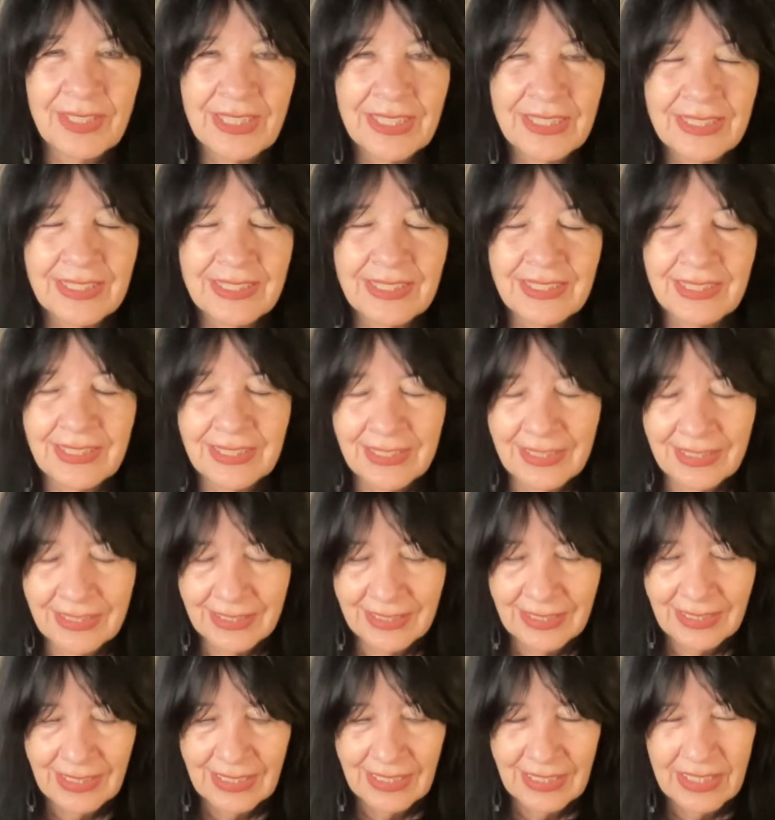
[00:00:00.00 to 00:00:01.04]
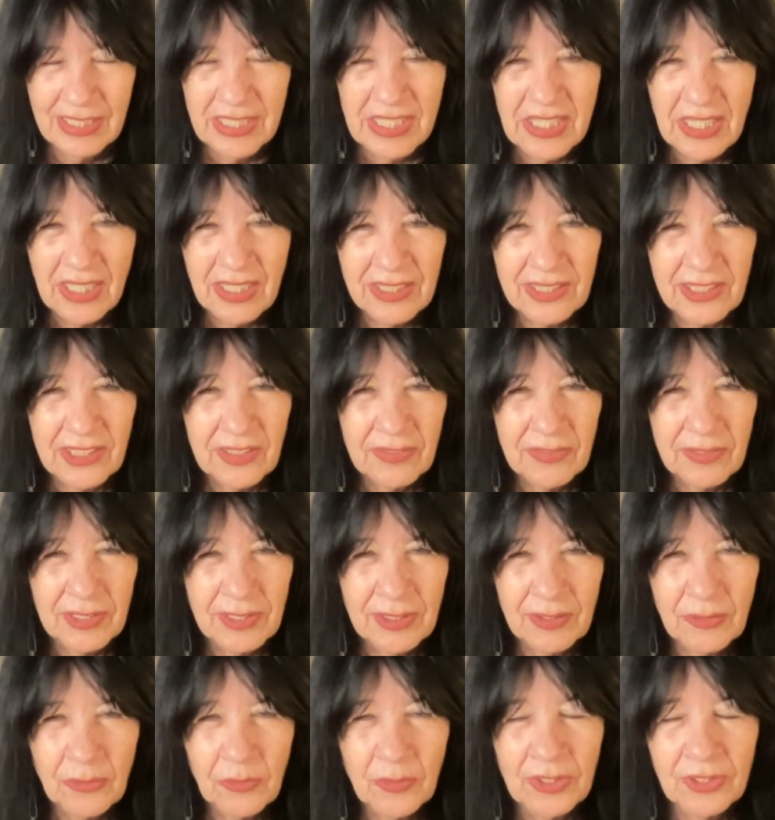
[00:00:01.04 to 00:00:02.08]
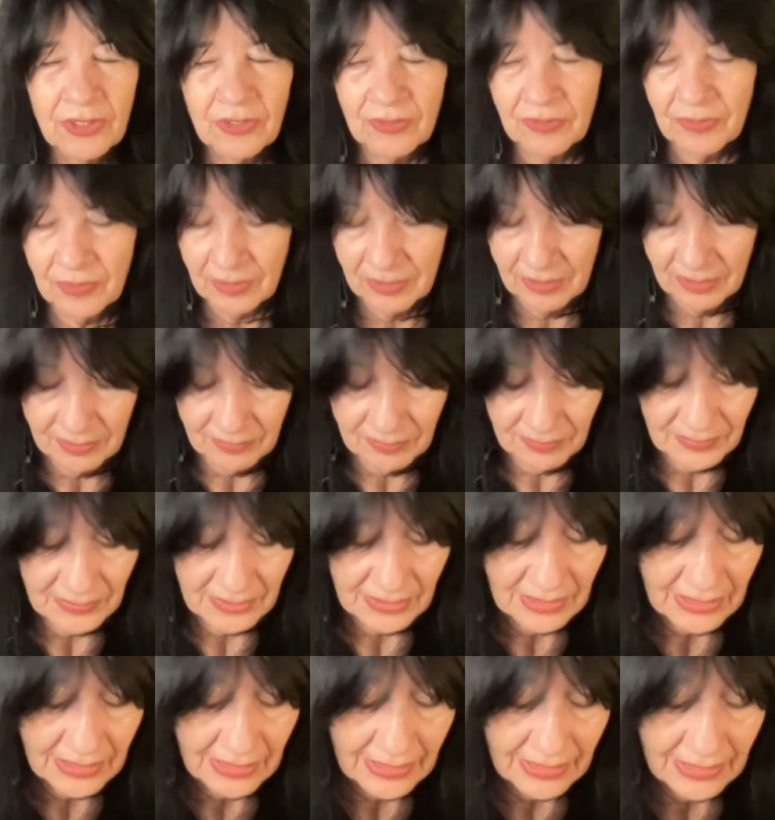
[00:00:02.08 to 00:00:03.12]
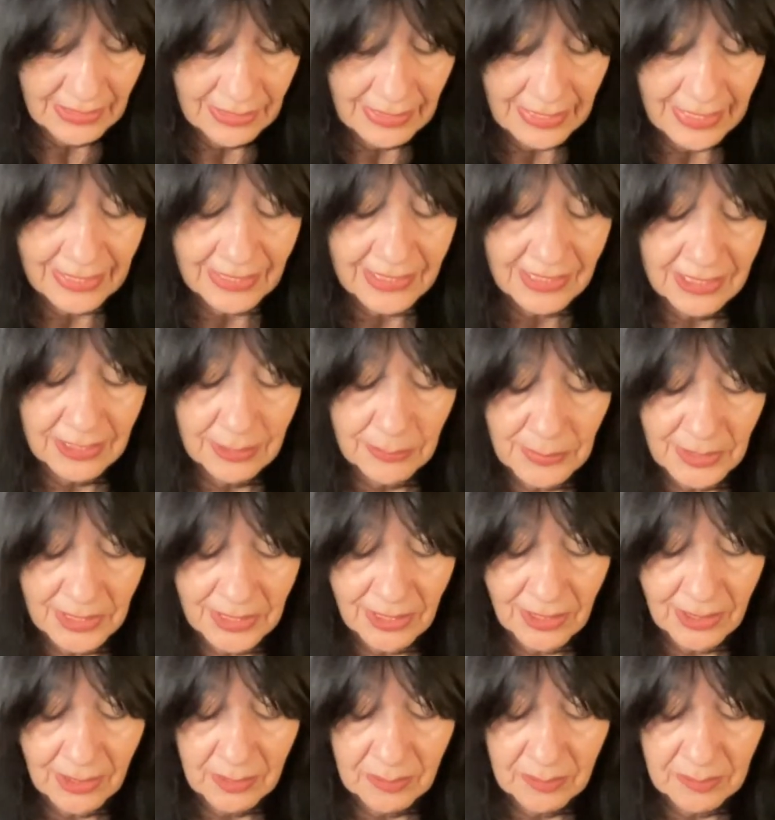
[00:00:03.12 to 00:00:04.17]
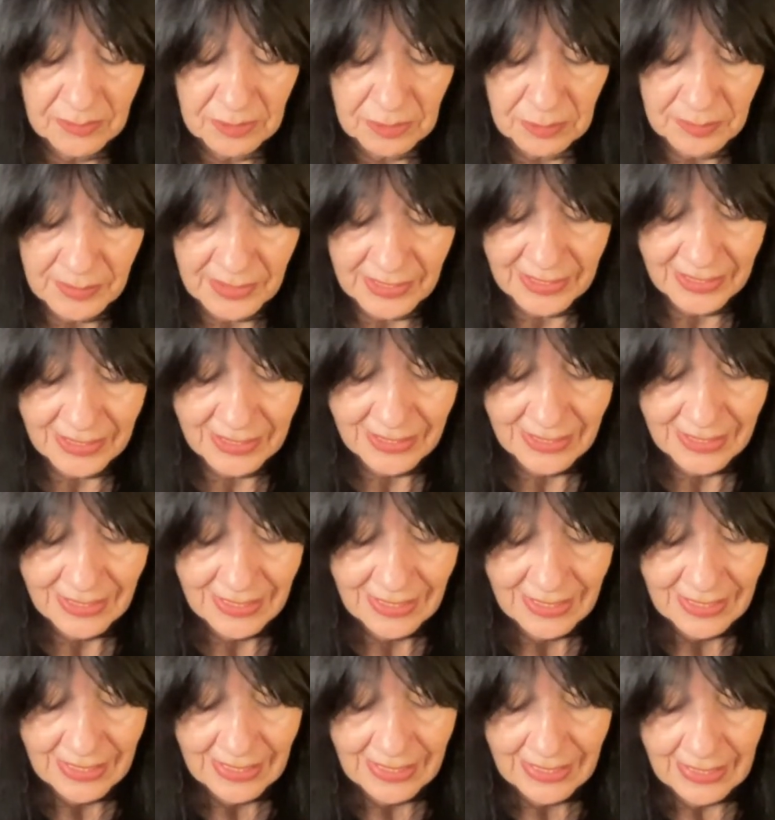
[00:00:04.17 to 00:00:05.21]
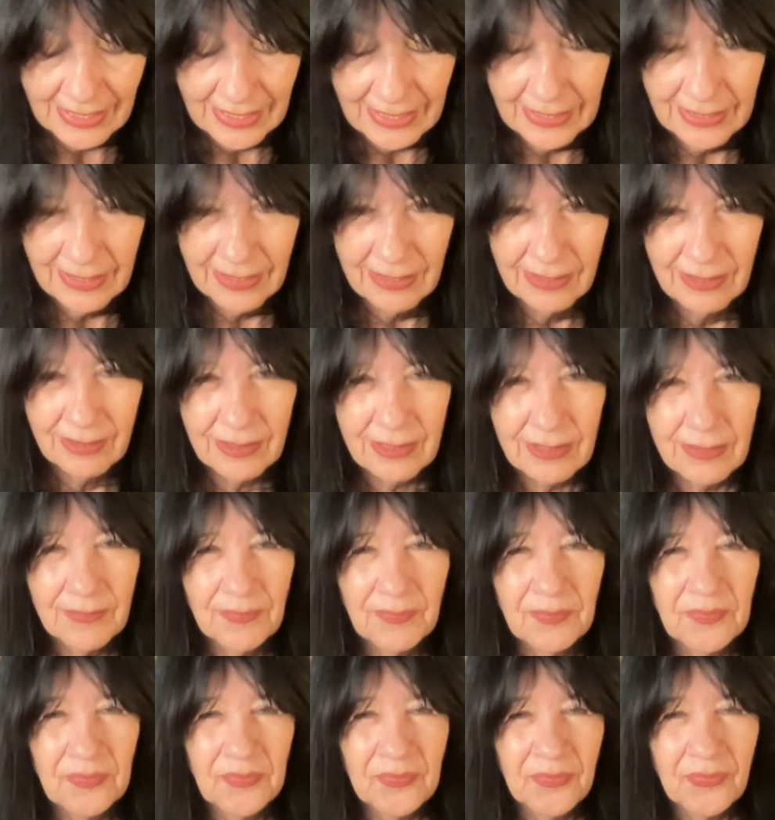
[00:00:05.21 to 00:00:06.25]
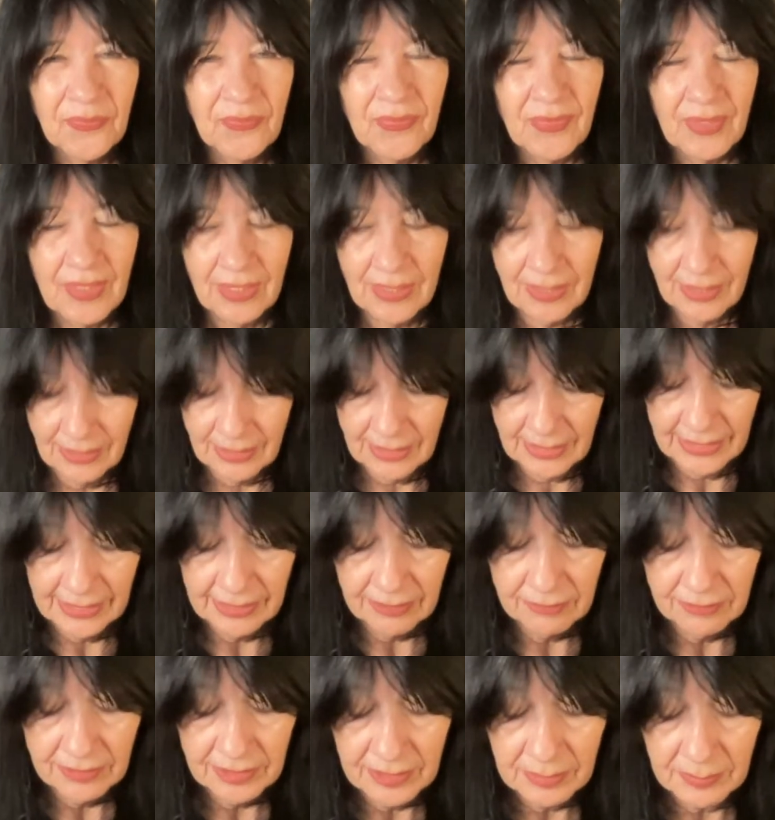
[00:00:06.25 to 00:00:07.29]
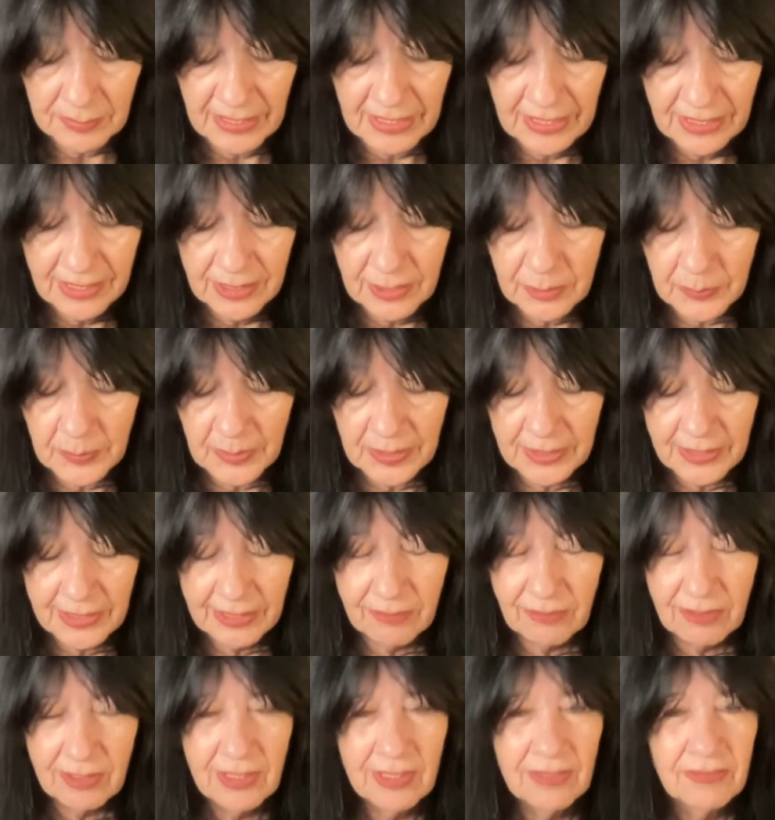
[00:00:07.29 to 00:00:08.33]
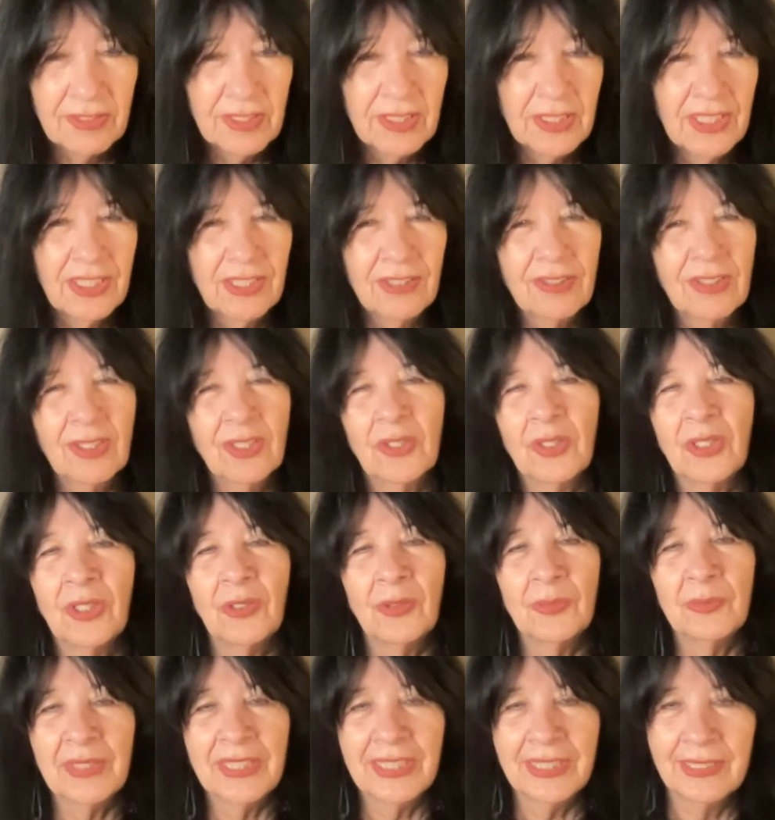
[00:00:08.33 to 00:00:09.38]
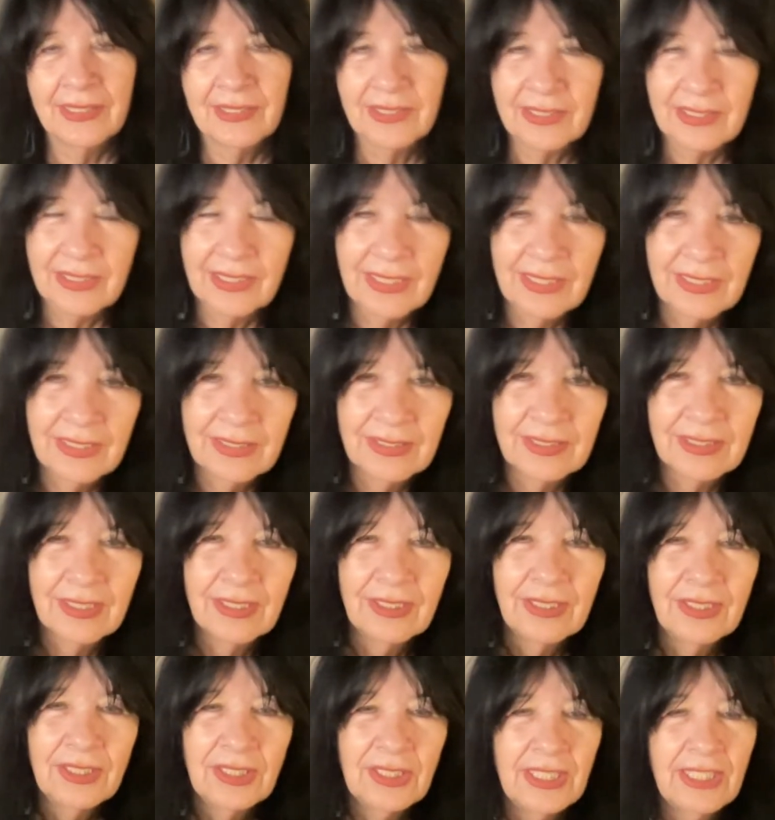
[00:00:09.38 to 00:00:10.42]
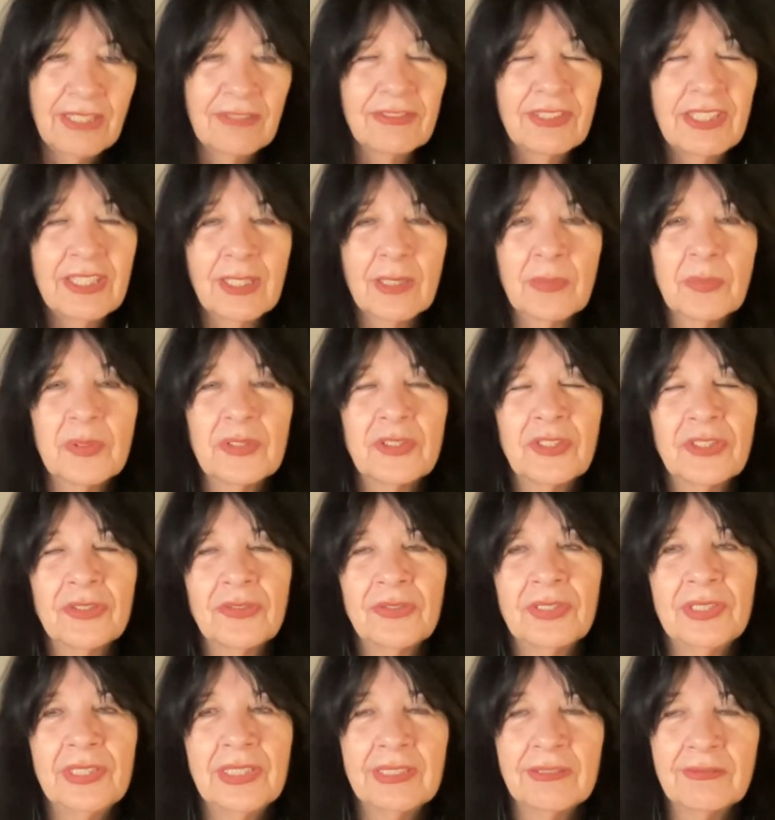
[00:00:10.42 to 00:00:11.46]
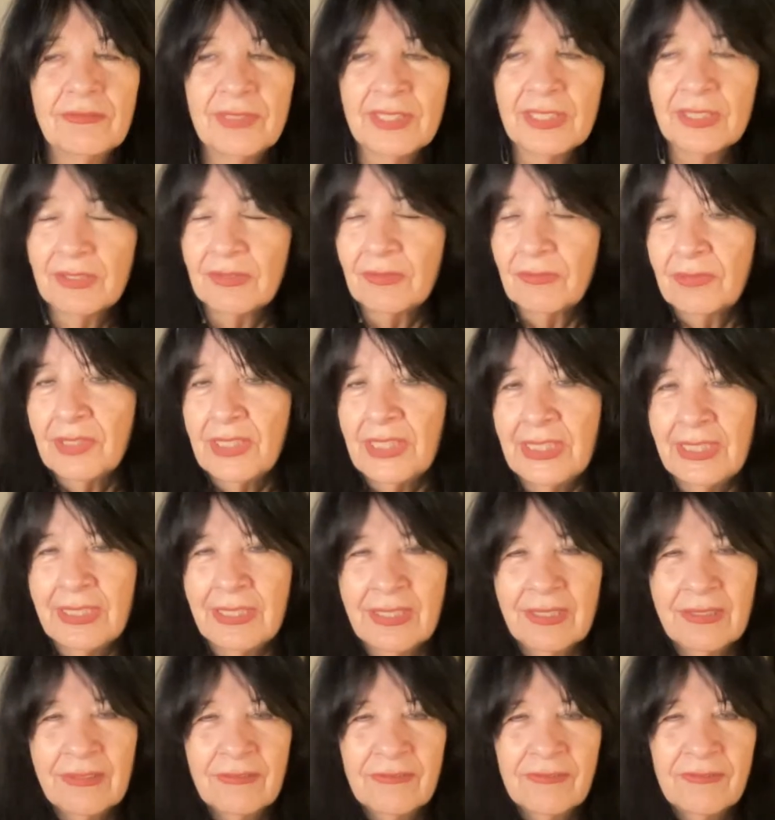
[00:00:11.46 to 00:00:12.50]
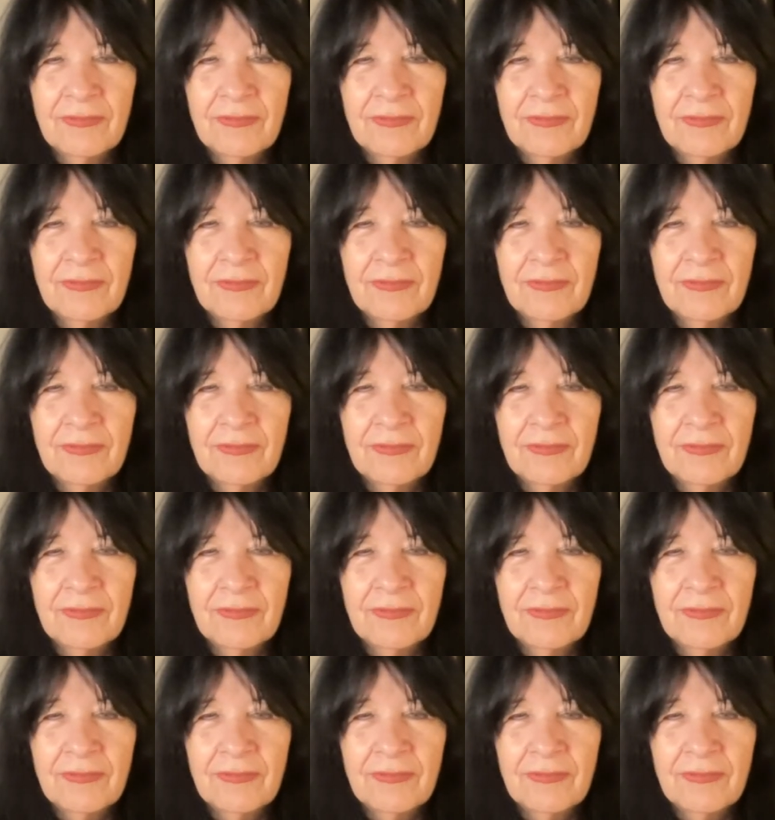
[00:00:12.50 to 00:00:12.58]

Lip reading: Tennessee, Knoxville, a wonderful academic home for me. And my husband and I were living near our homelands, and every opportunity we